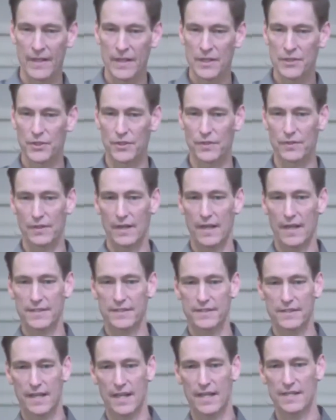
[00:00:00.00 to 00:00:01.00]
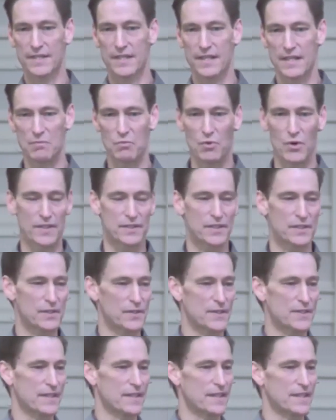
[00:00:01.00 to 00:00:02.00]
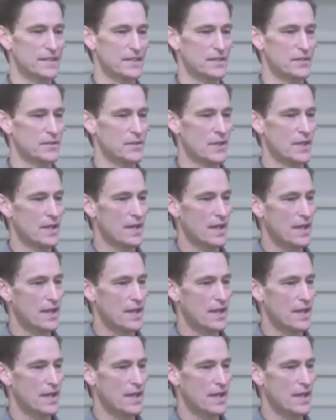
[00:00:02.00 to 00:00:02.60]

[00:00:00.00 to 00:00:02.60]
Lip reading: So as I am wont to do, as I like to do,